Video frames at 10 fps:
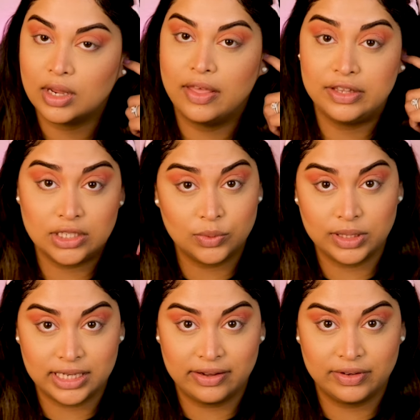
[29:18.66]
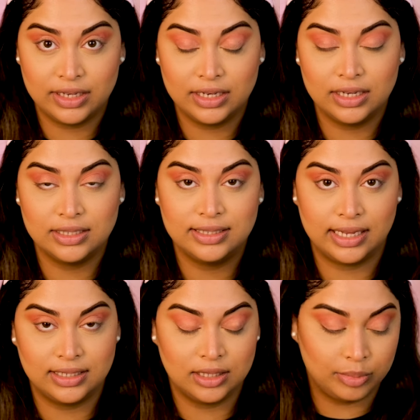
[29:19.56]
And this is what David
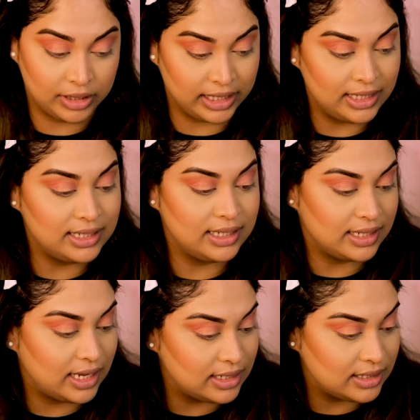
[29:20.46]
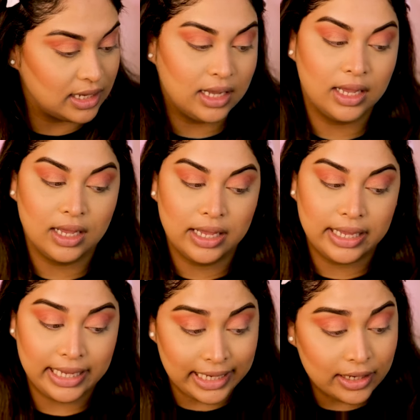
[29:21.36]
said to the police. He says,
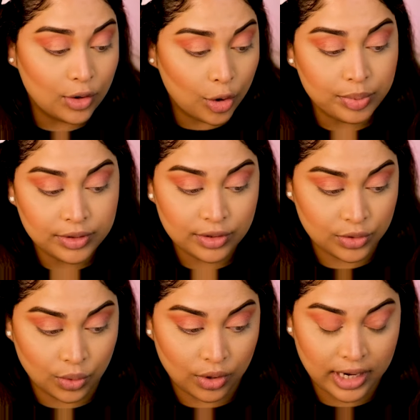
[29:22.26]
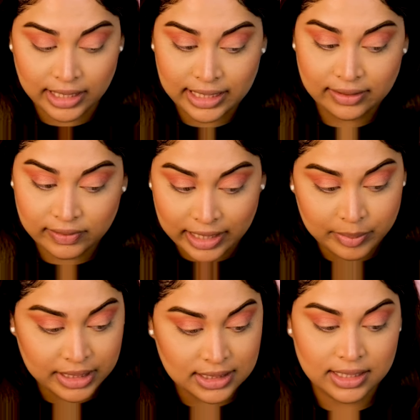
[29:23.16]
Ian opened the door and he led
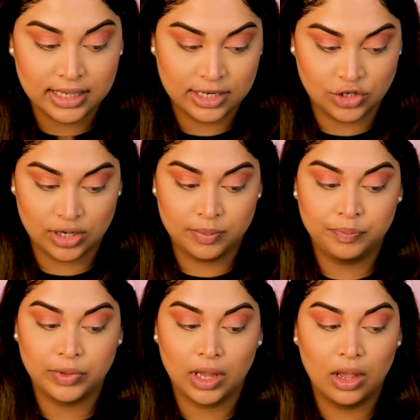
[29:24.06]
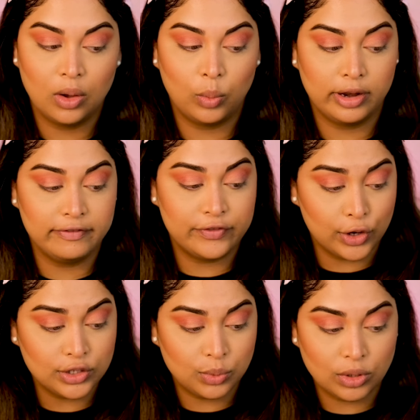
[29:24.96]
me into the kitchen. When I
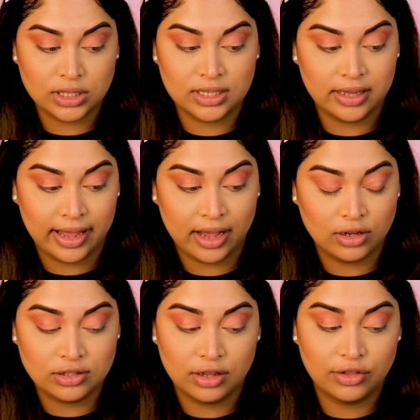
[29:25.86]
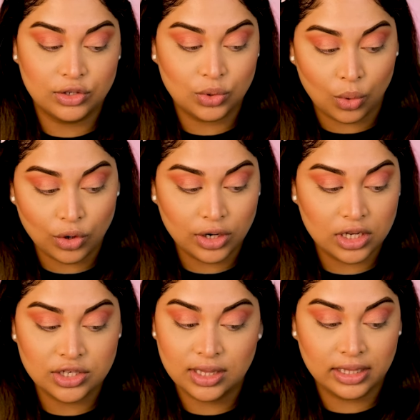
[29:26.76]
first walked into the house, the door
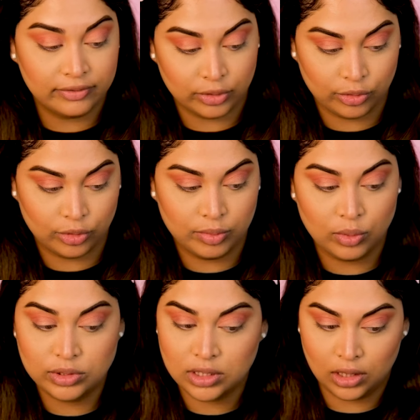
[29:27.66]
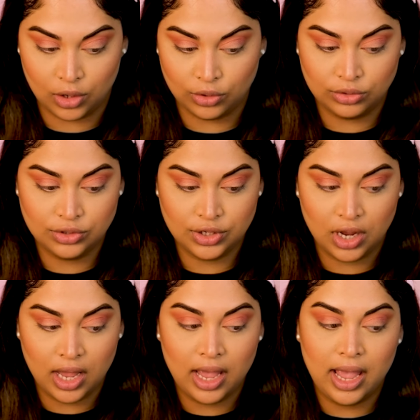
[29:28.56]
to the living room was closed,
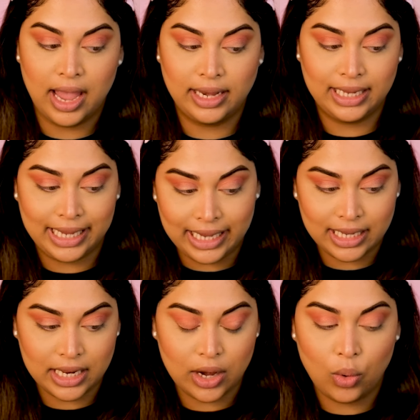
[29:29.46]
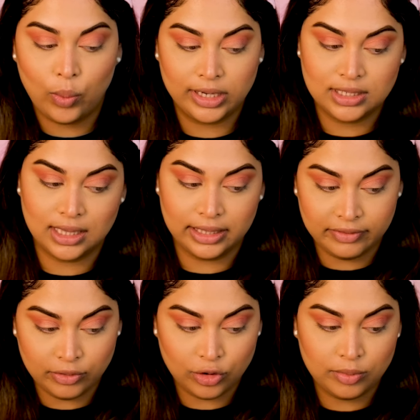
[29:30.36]
and Ian went to the
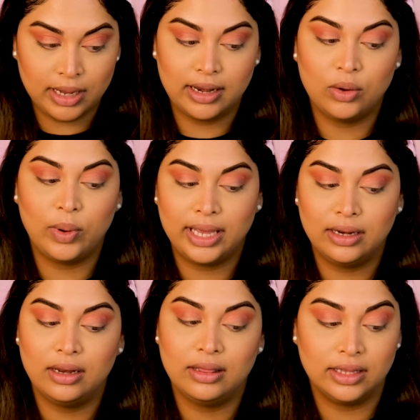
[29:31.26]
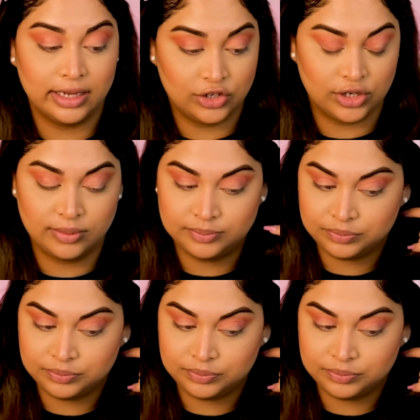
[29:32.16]
living room and I waited in the kitchen.